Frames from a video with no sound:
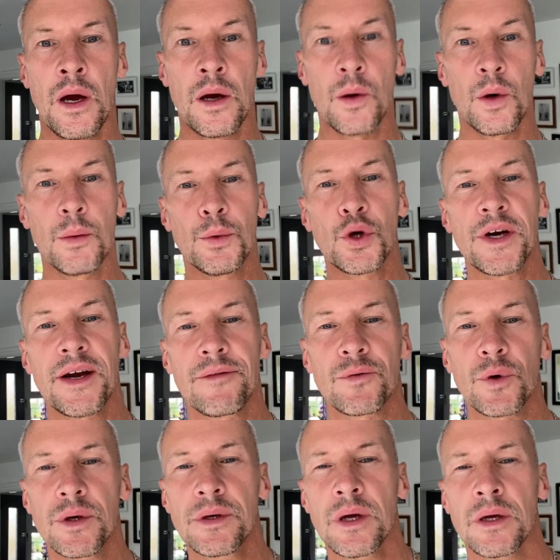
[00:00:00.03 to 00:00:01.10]
Well, morning
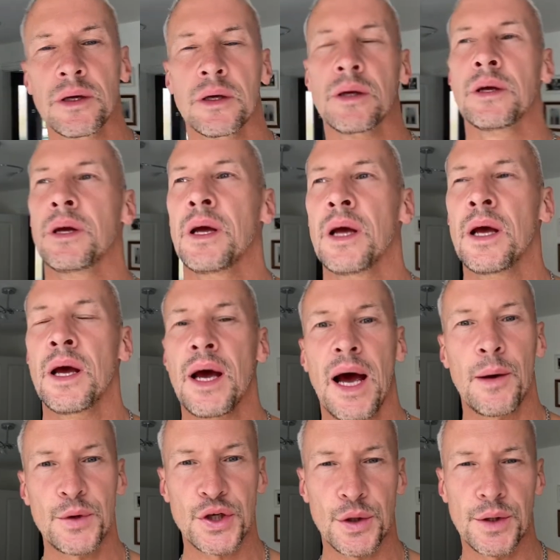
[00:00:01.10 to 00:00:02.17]
everyone. How
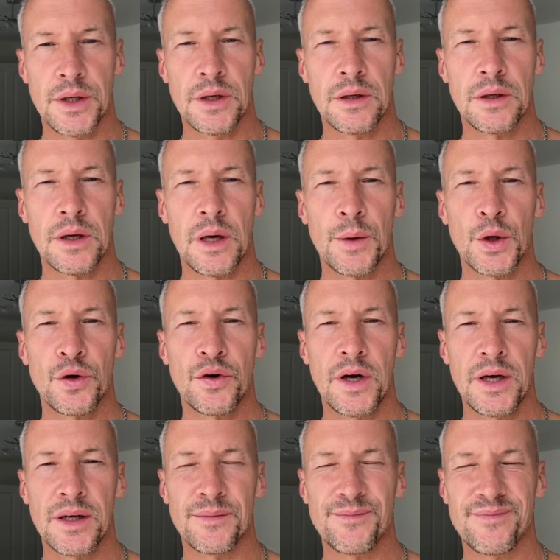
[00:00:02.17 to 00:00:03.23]
are we doing? Are you all
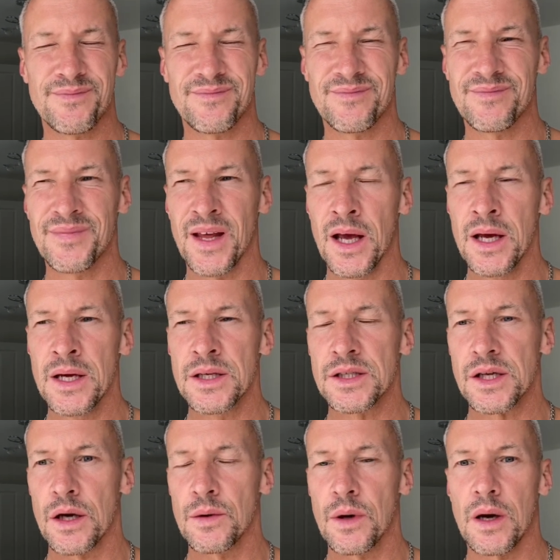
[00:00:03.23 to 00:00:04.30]
right?
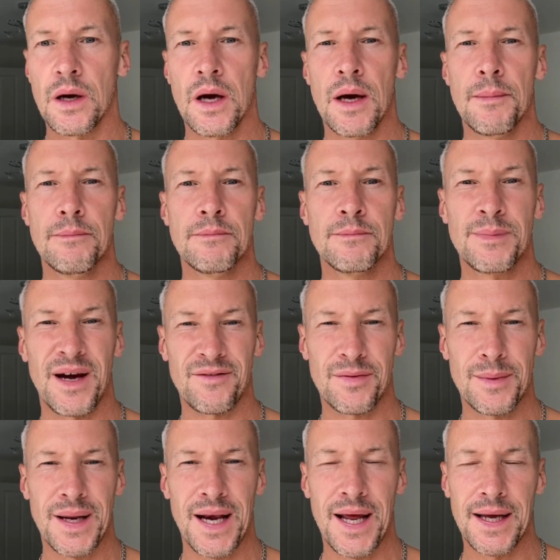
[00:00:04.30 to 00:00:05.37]
So back
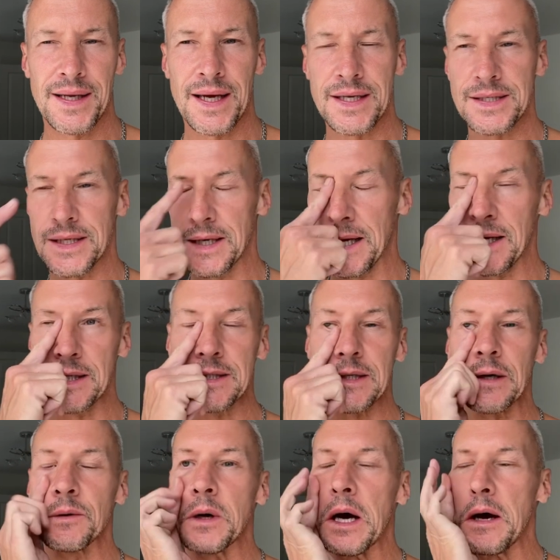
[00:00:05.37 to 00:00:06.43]
from LA yesterday.
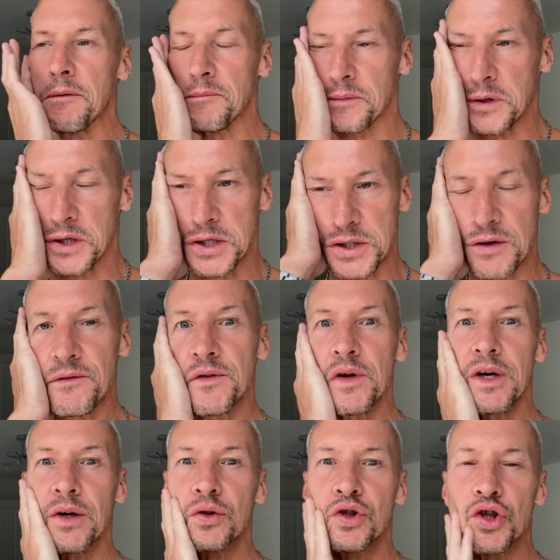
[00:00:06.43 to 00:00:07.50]
So I'm going to do a few
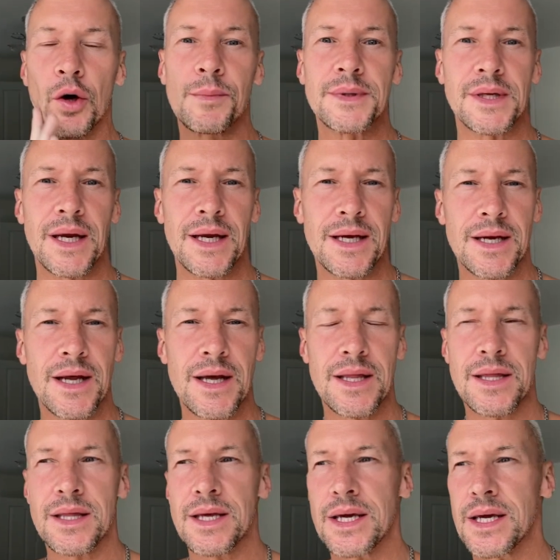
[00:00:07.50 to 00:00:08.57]
little jobs in
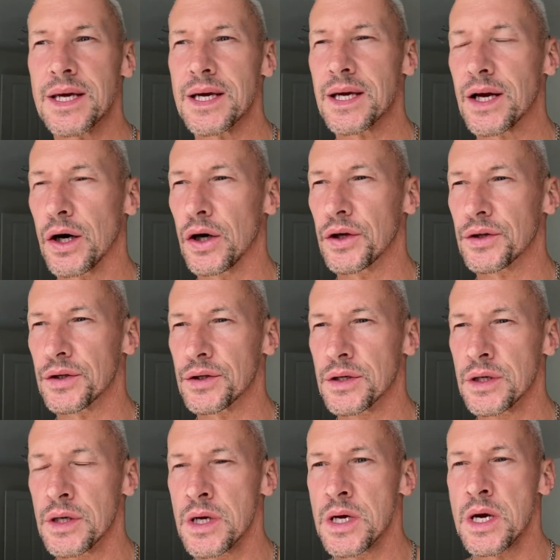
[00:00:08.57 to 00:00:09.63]
the garden
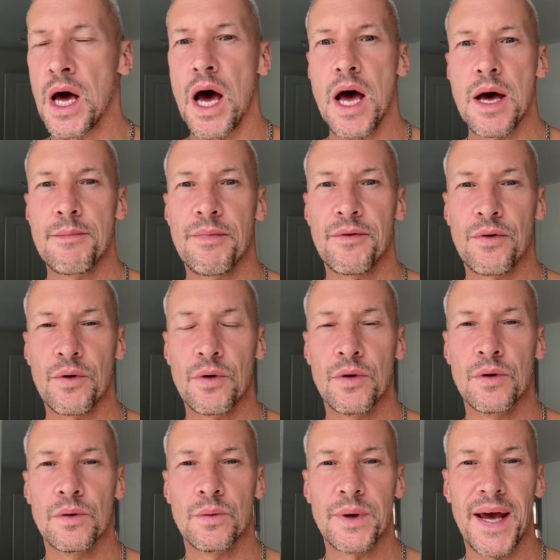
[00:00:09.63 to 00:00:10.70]

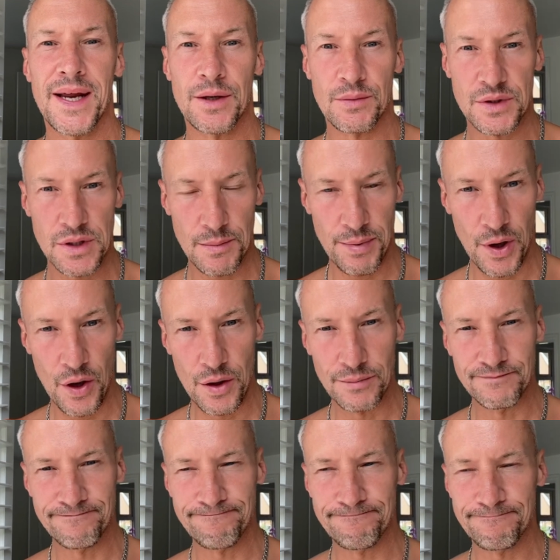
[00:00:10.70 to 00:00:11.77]
before we head up to the plot
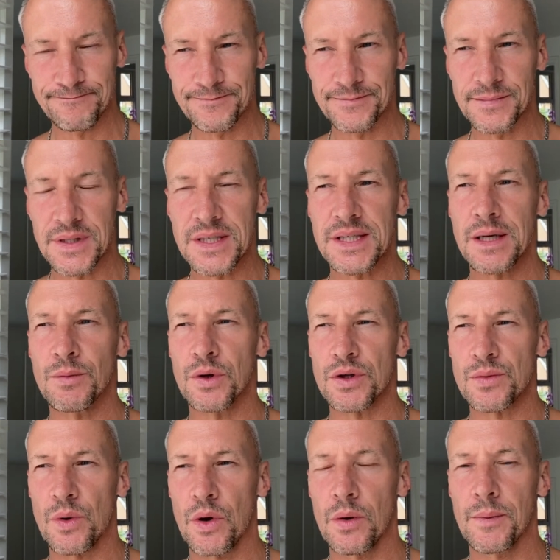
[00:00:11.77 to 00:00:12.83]
and see
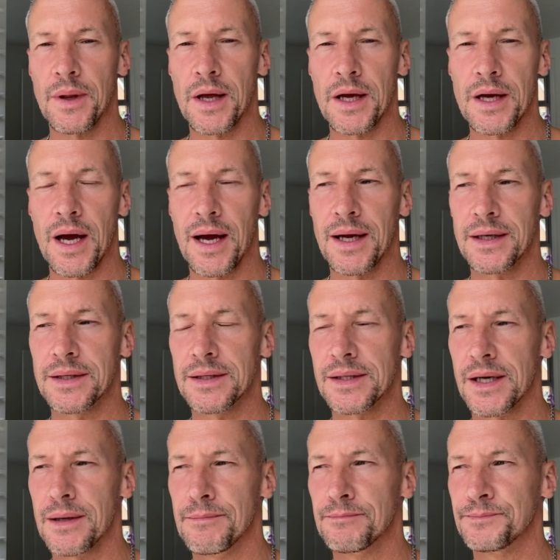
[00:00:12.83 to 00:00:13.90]
what's what up there, and
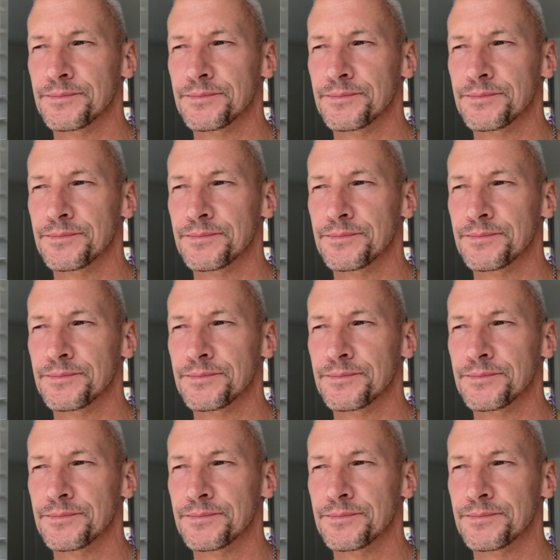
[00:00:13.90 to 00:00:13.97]
a